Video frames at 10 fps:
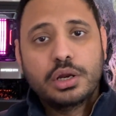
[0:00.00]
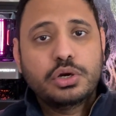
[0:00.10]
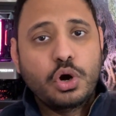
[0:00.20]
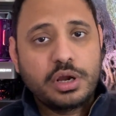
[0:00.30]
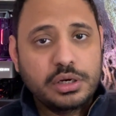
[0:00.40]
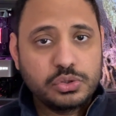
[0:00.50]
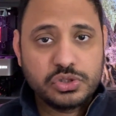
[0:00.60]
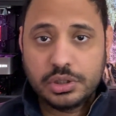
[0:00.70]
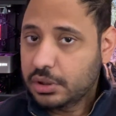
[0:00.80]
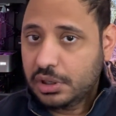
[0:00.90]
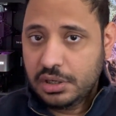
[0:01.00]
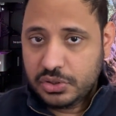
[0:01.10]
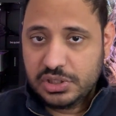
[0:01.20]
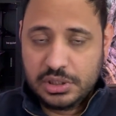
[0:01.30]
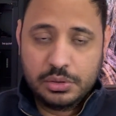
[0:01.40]
talking to certain
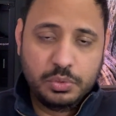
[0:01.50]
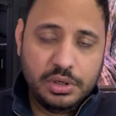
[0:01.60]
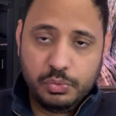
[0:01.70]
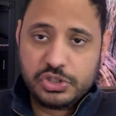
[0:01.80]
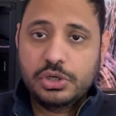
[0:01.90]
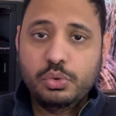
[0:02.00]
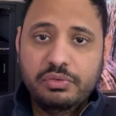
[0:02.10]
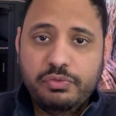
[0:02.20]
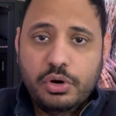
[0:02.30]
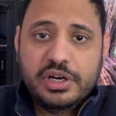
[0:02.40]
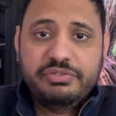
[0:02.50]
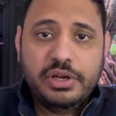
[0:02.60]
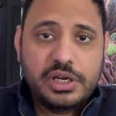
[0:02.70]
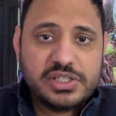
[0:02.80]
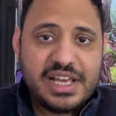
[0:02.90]
countries in the world which are known for
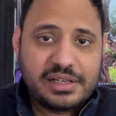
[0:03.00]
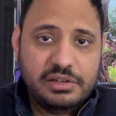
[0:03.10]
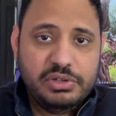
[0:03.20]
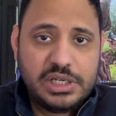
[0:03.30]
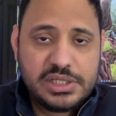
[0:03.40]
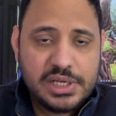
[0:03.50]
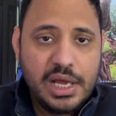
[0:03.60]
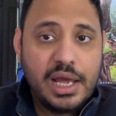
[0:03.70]
nefarious activities